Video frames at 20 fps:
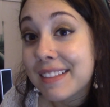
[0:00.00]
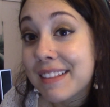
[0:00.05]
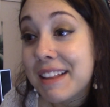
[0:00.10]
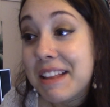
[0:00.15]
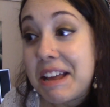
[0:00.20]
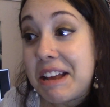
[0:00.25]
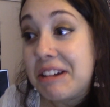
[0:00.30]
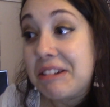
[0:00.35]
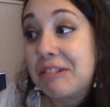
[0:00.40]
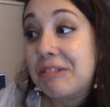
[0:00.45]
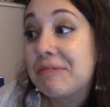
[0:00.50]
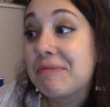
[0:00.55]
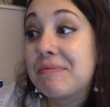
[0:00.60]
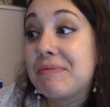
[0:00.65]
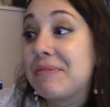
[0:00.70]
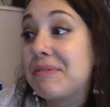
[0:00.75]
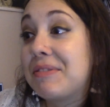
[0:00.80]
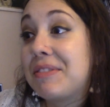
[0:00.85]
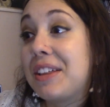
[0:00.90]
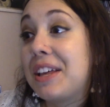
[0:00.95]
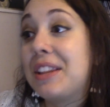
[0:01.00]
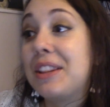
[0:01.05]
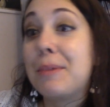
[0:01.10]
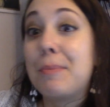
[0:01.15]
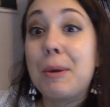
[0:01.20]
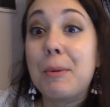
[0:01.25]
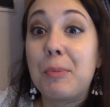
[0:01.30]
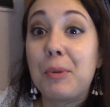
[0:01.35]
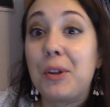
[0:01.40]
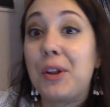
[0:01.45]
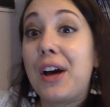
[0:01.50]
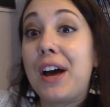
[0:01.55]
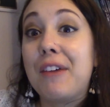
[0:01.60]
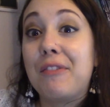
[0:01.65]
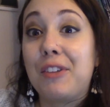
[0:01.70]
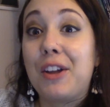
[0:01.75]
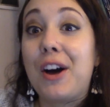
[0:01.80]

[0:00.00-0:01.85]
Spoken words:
than the people I've